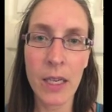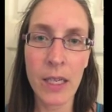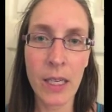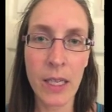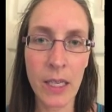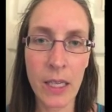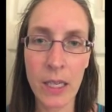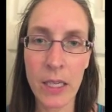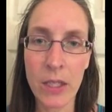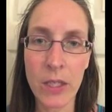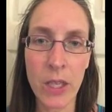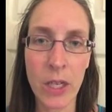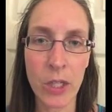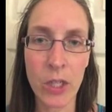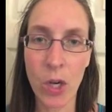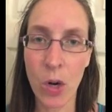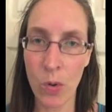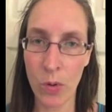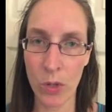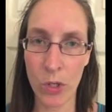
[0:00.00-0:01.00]
keys
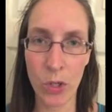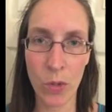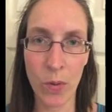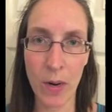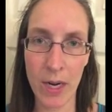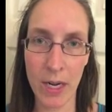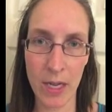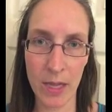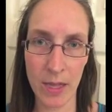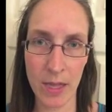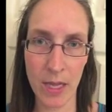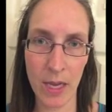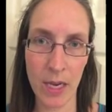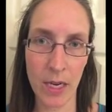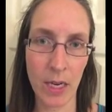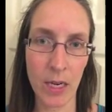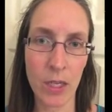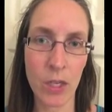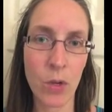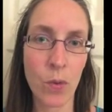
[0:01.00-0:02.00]
that don't do
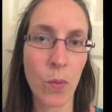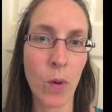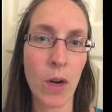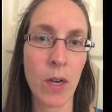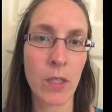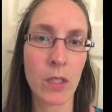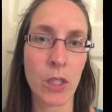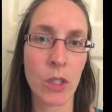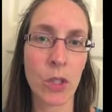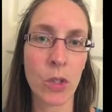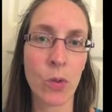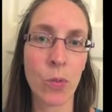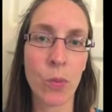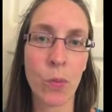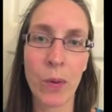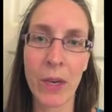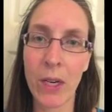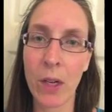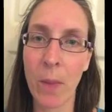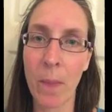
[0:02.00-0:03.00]
anything and you want to do
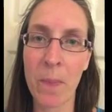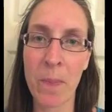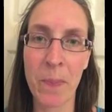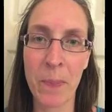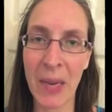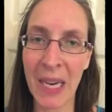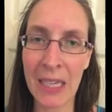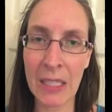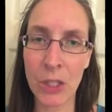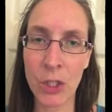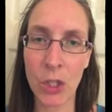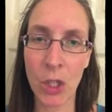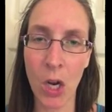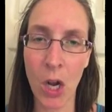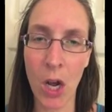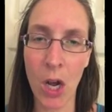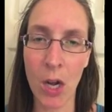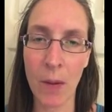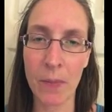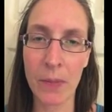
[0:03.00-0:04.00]
real big
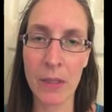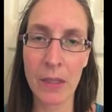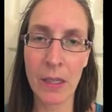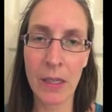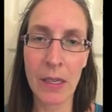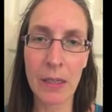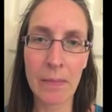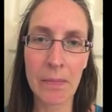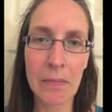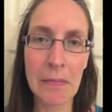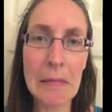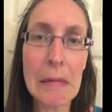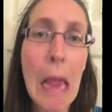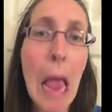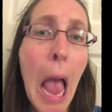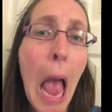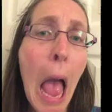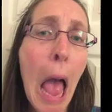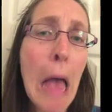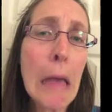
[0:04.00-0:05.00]
jobs.
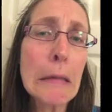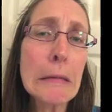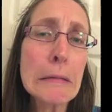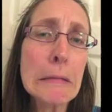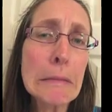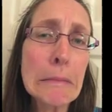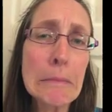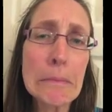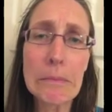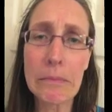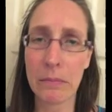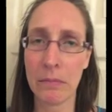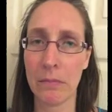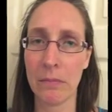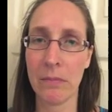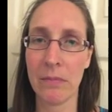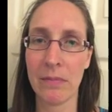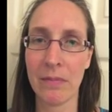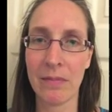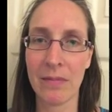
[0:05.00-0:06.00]
Yes.
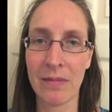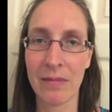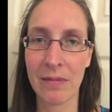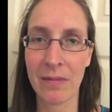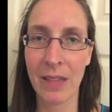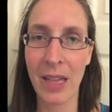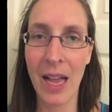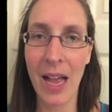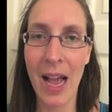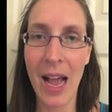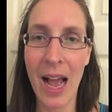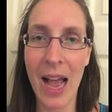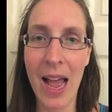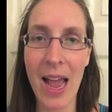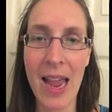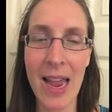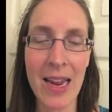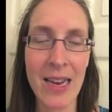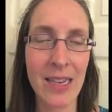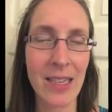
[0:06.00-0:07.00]

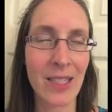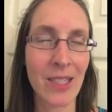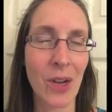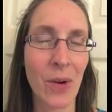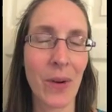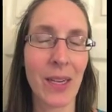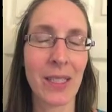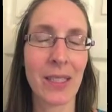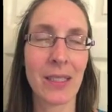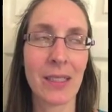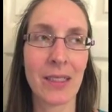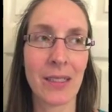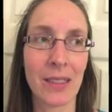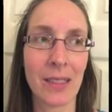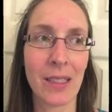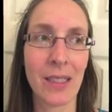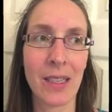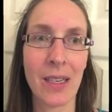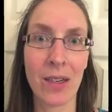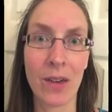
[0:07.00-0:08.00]
And so I,
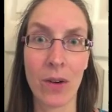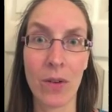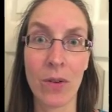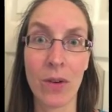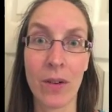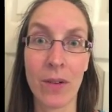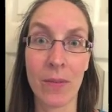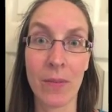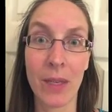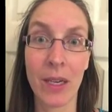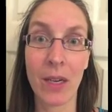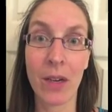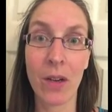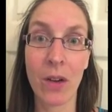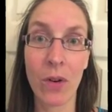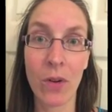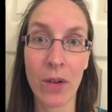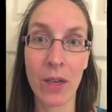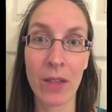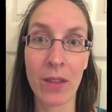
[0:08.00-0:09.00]
you know, I'm like
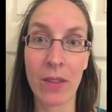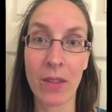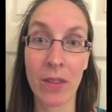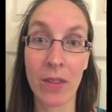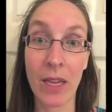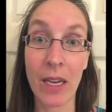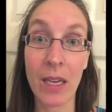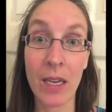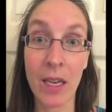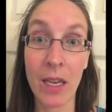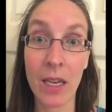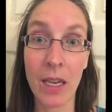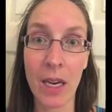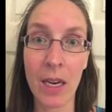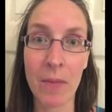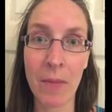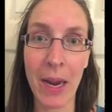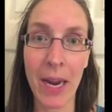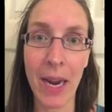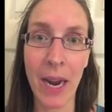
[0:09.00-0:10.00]
okay, thinking
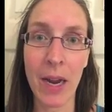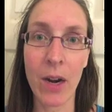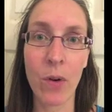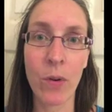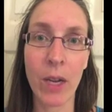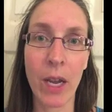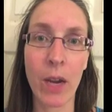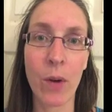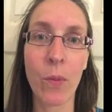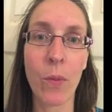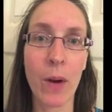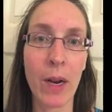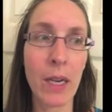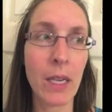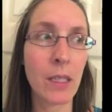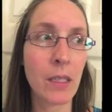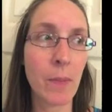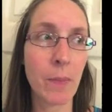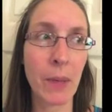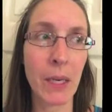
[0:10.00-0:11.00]
in my head, okay,
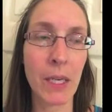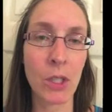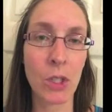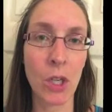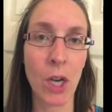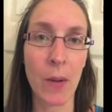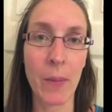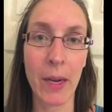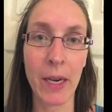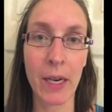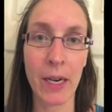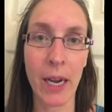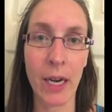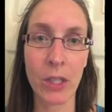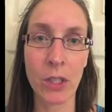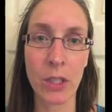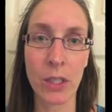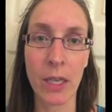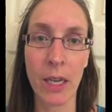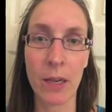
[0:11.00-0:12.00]
what is a big job I can
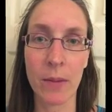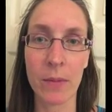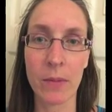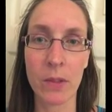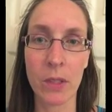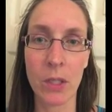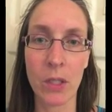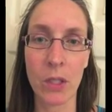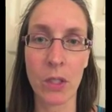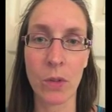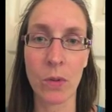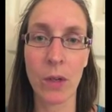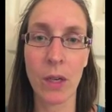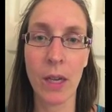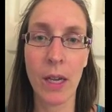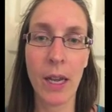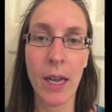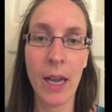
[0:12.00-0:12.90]
actually get him to do?